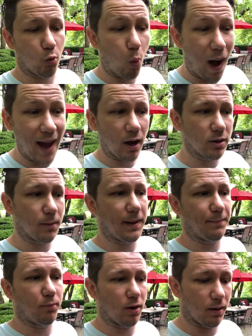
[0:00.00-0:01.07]
why other
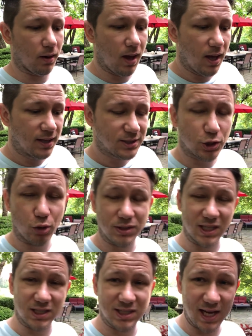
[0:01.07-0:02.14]
people are so
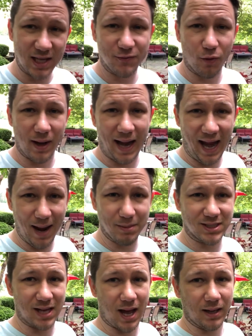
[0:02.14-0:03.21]
successful at
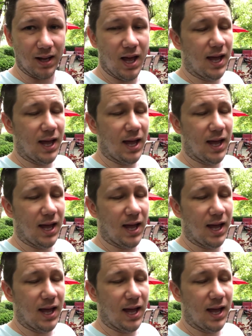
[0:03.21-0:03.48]
Amazon.